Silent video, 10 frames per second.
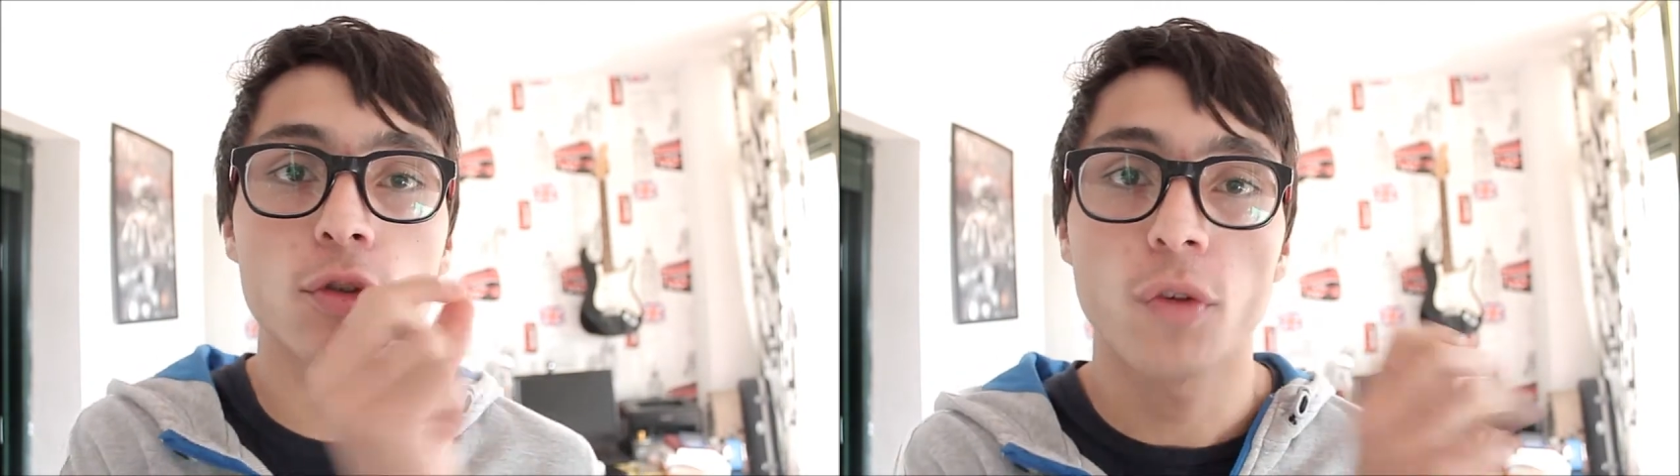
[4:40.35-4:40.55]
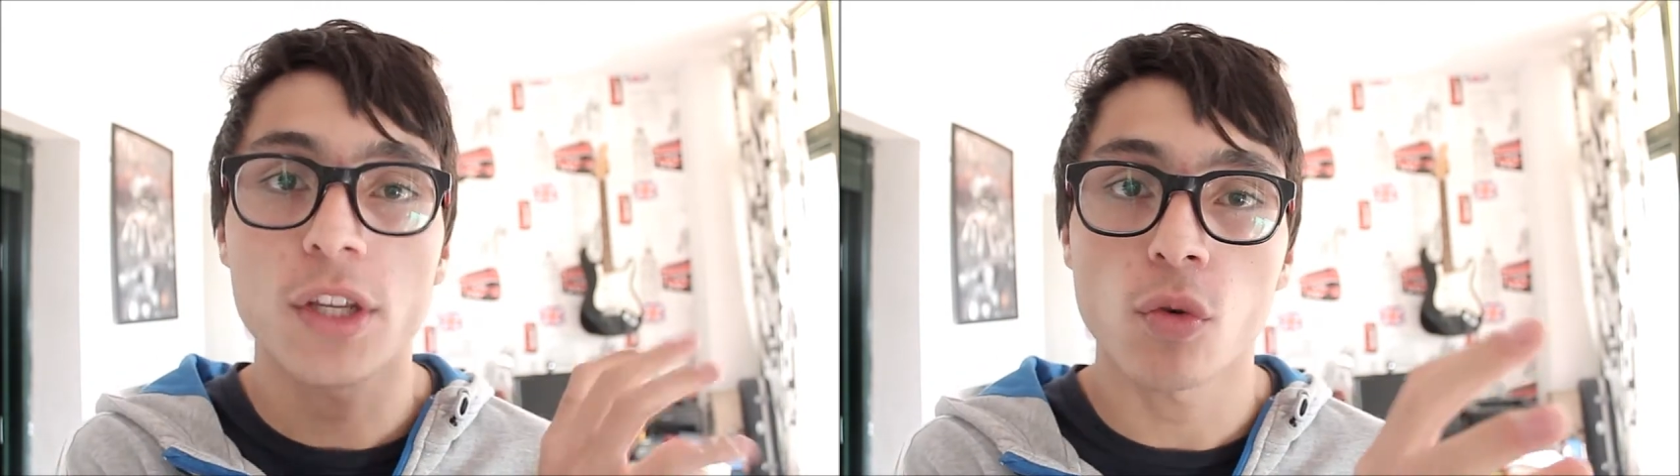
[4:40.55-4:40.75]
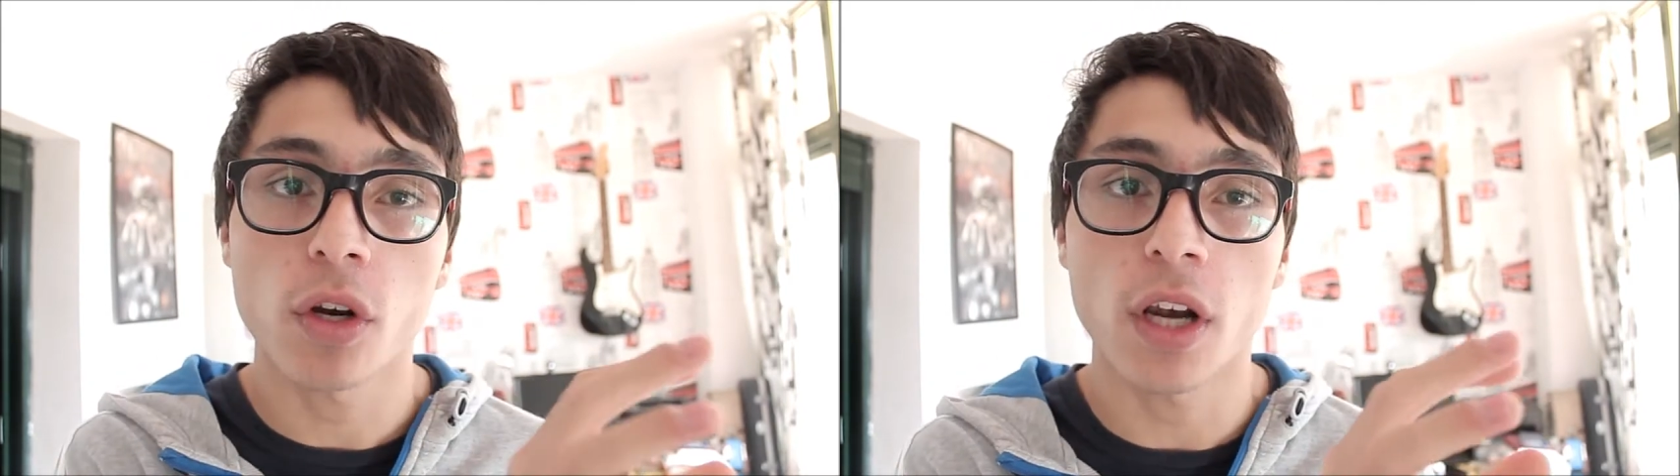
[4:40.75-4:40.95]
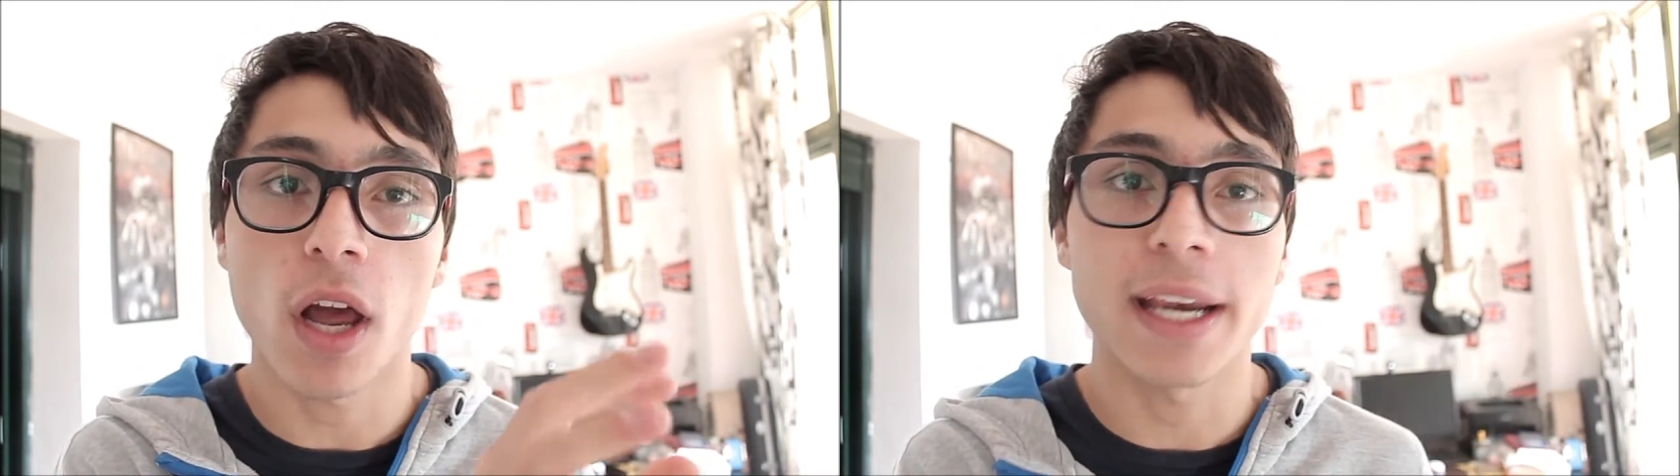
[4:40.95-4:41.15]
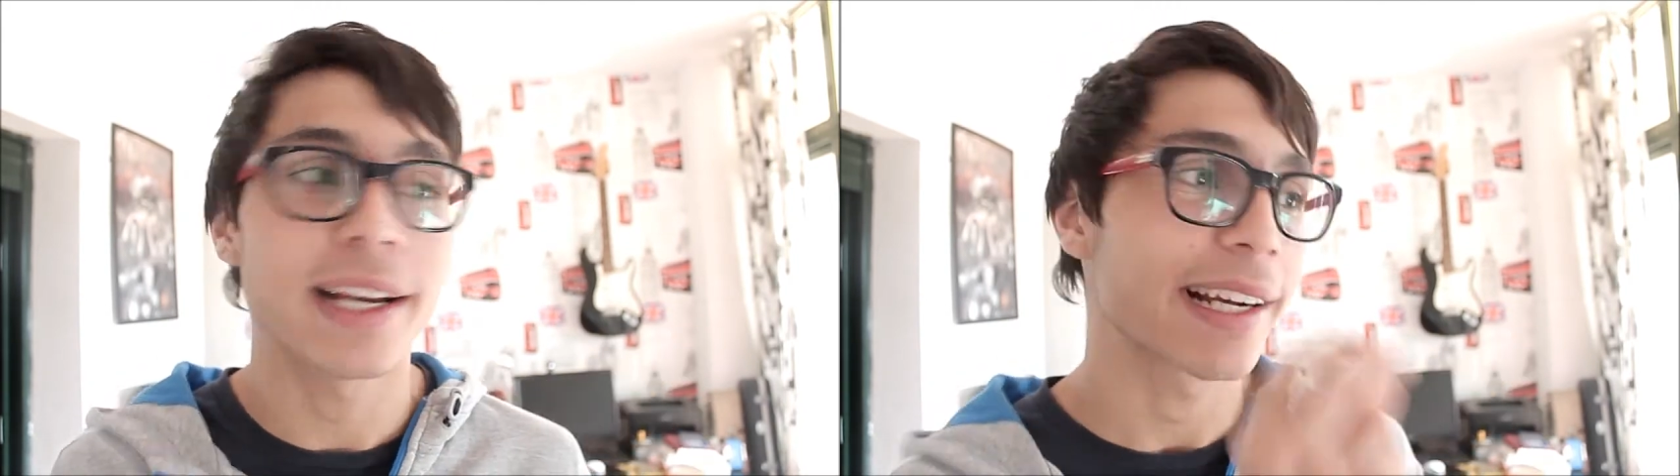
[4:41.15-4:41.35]

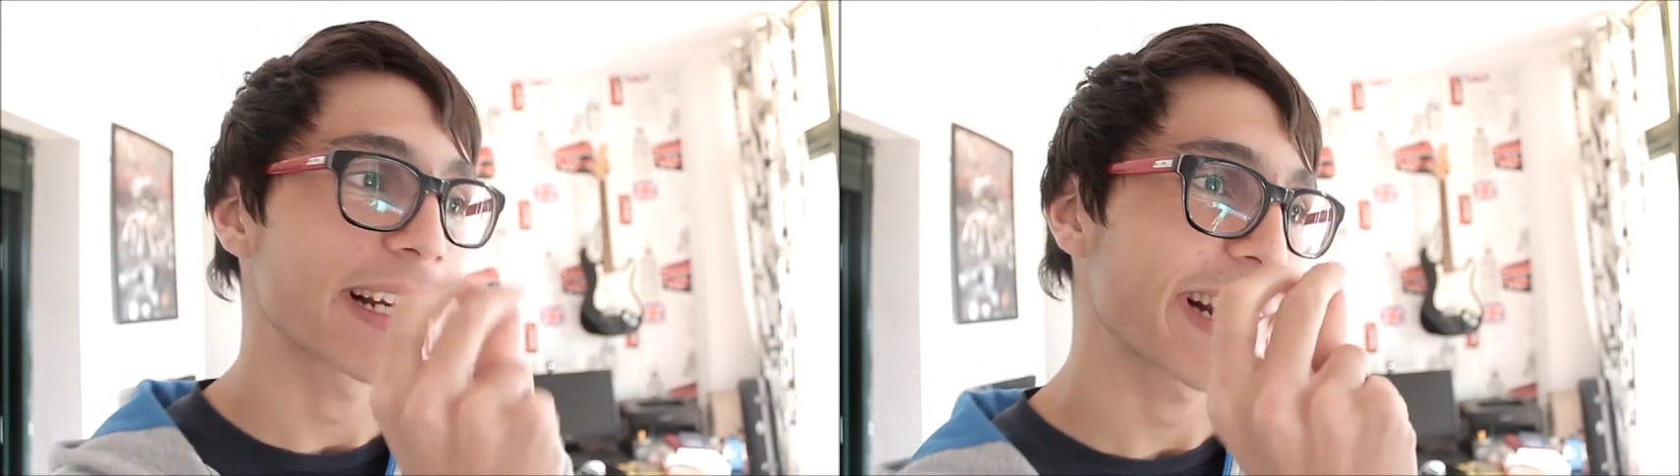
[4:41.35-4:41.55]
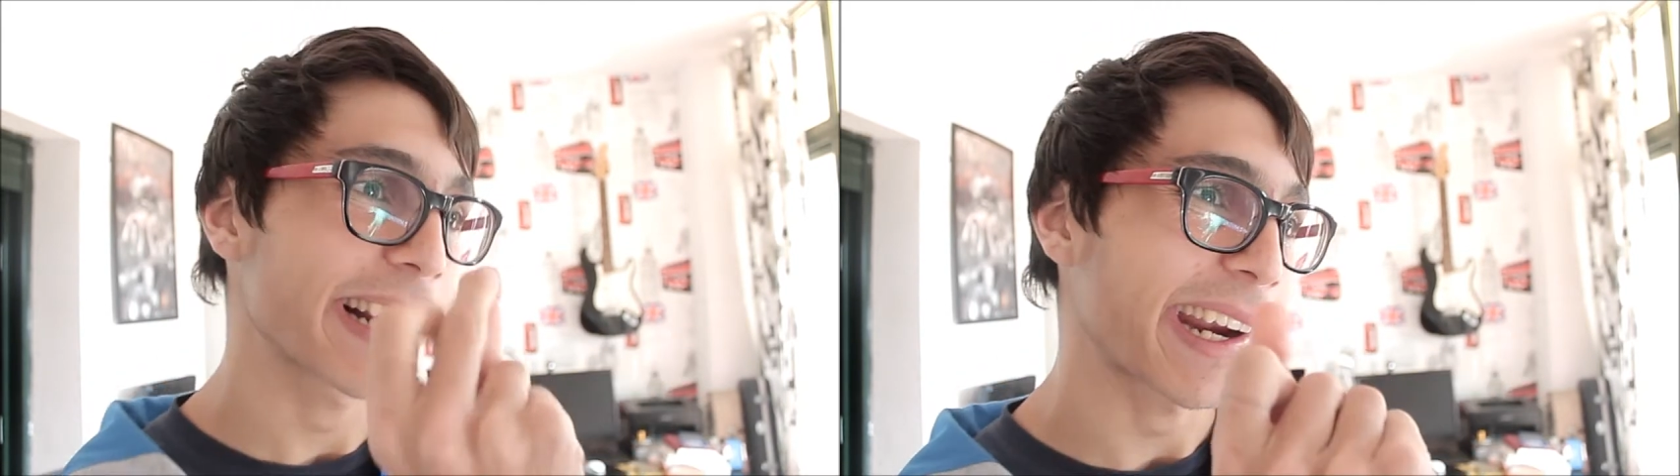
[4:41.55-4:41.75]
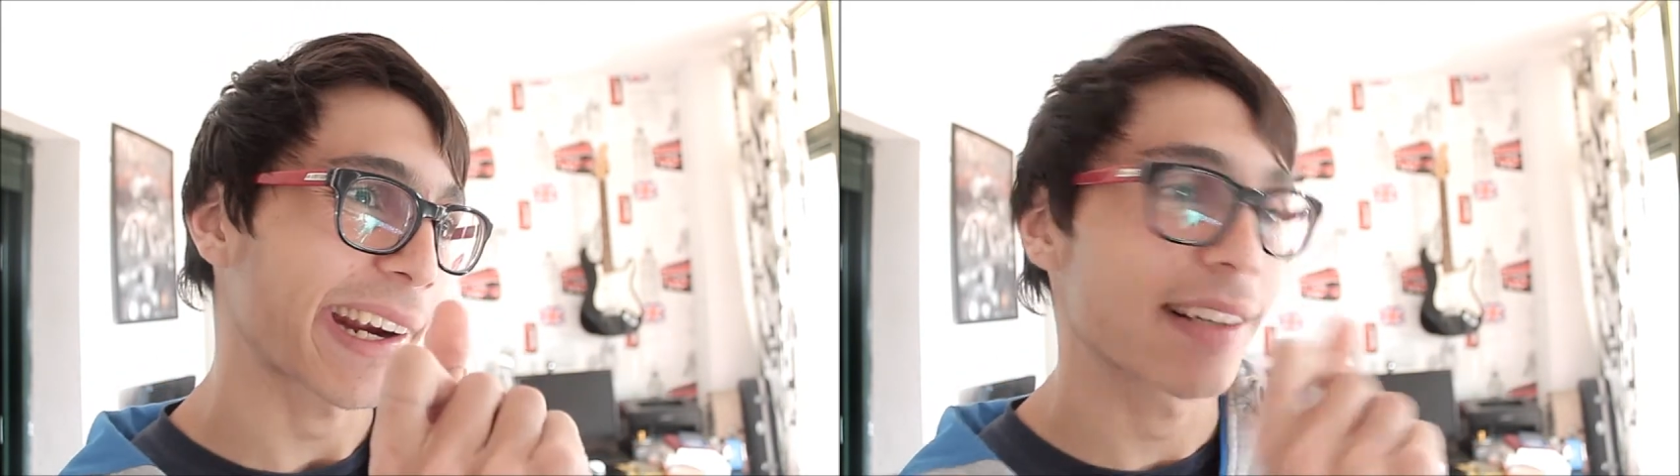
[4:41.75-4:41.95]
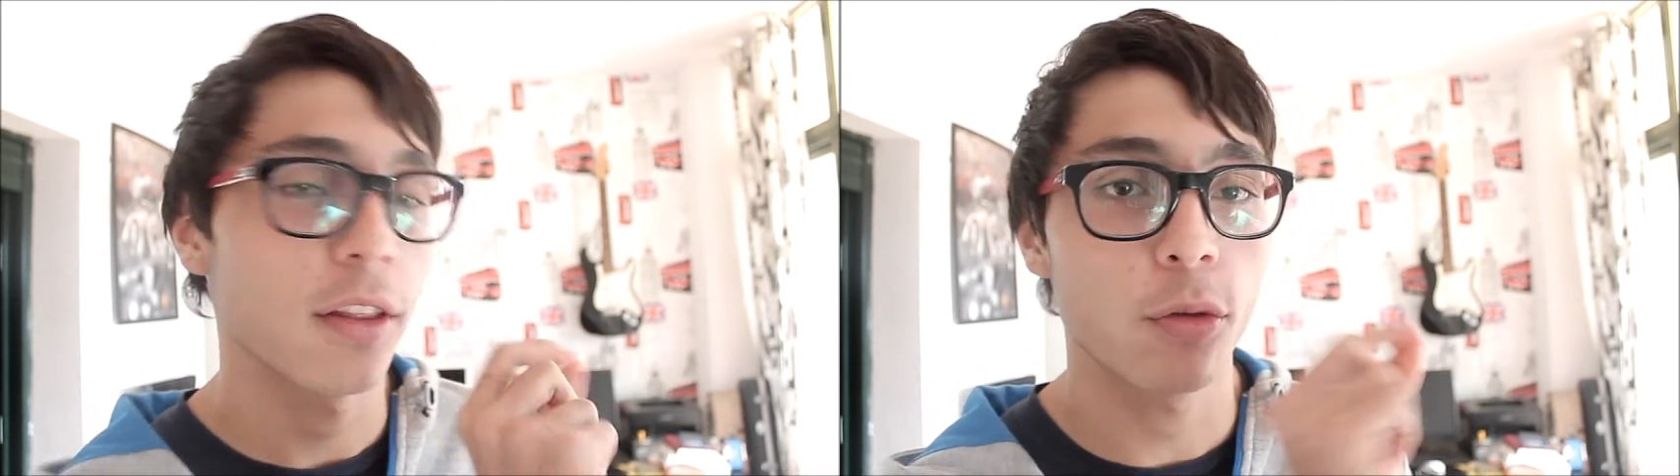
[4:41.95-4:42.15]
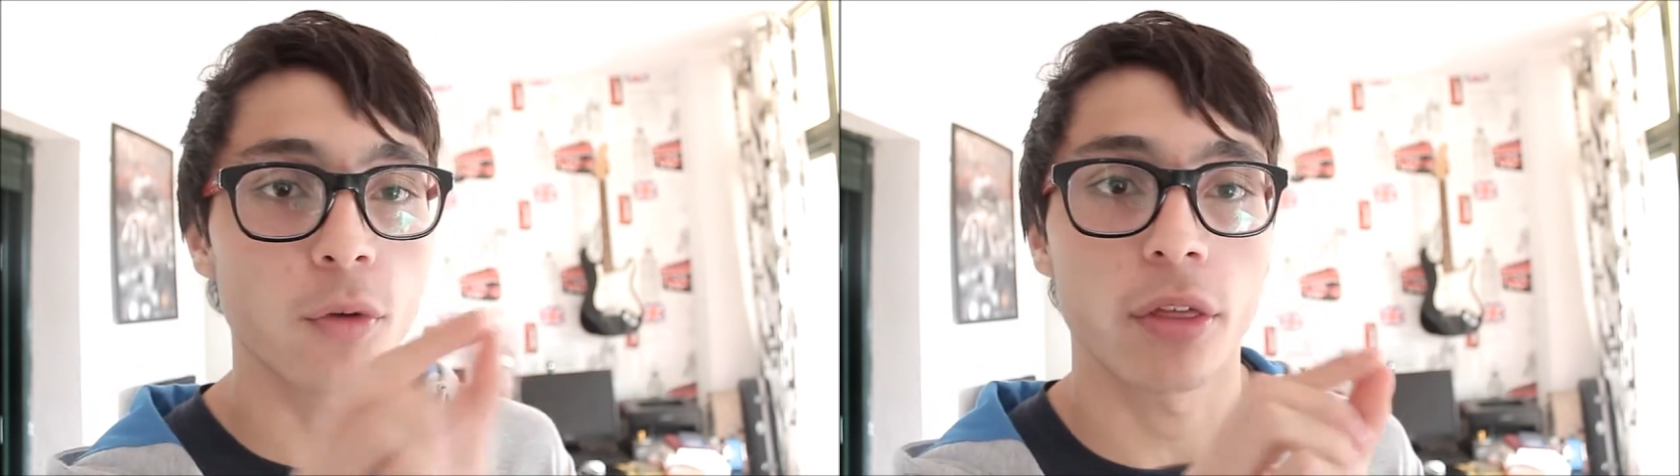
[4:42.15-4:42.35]
3:29,
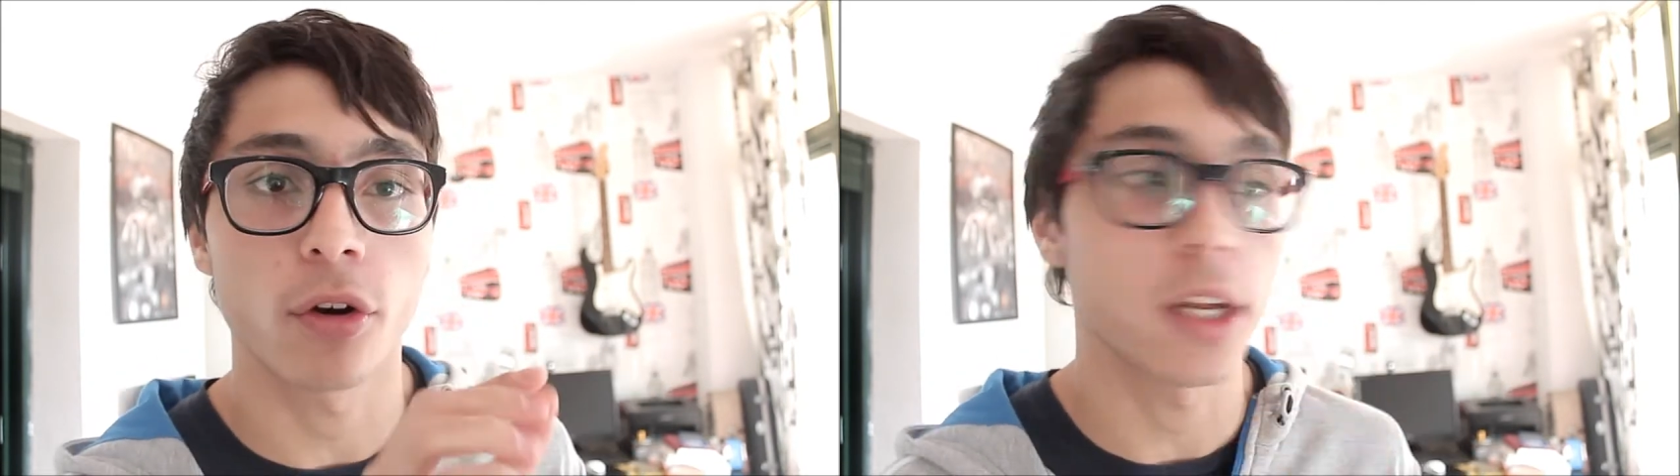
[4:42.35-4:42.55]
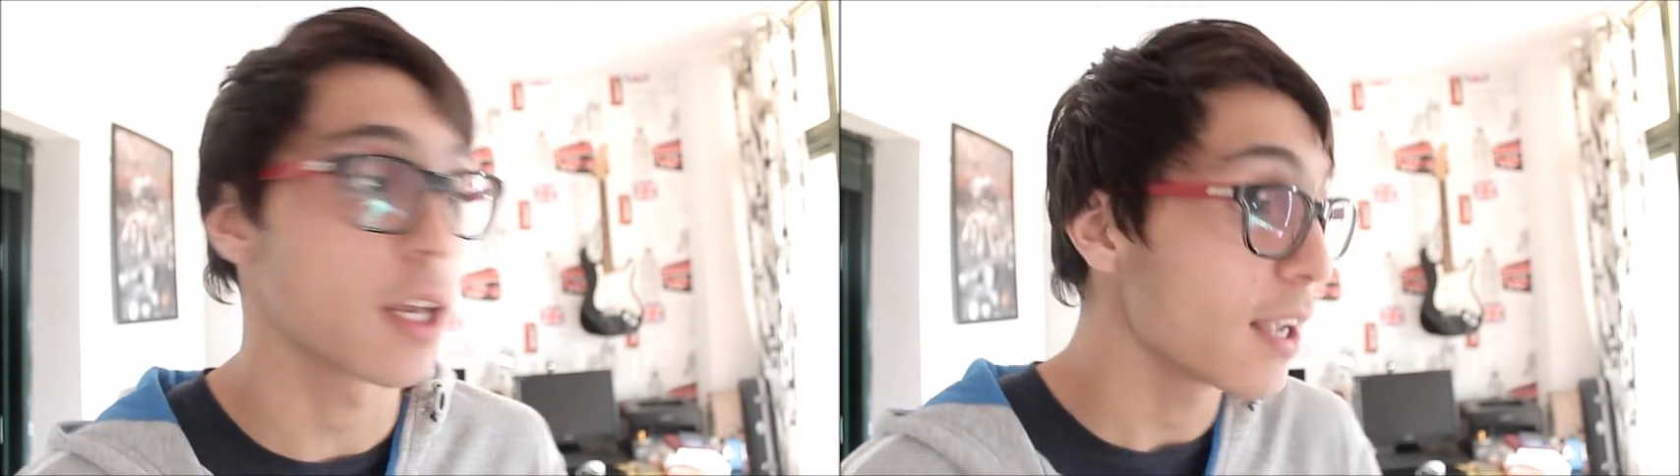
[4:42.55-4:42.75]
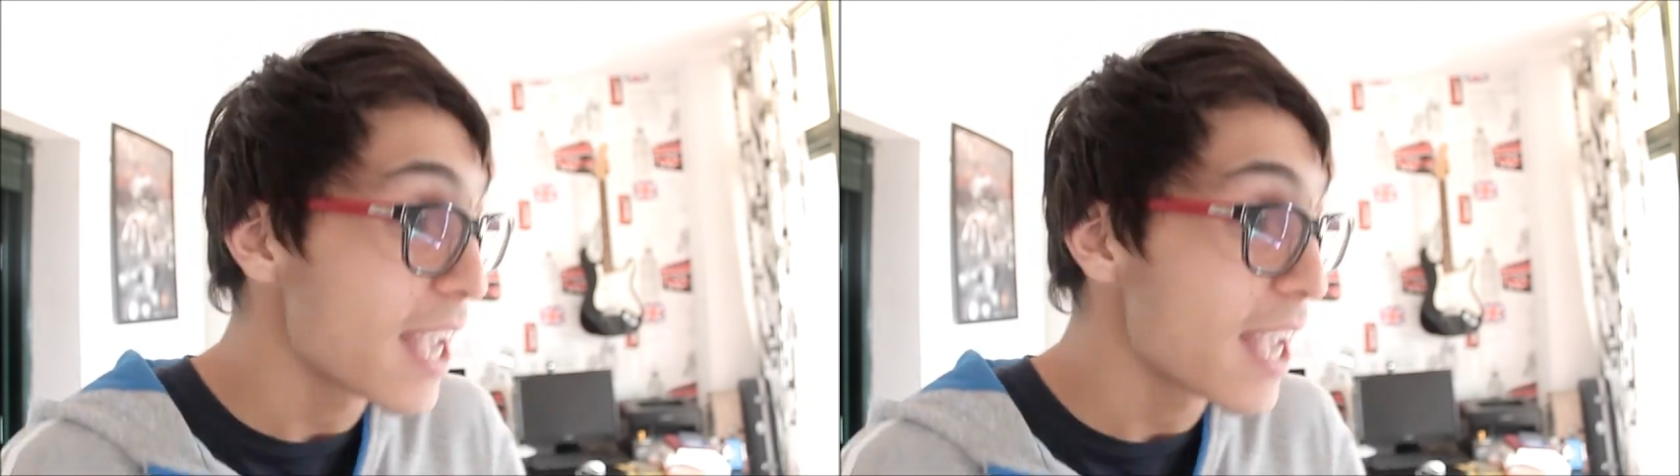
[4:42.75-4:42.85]
3:30.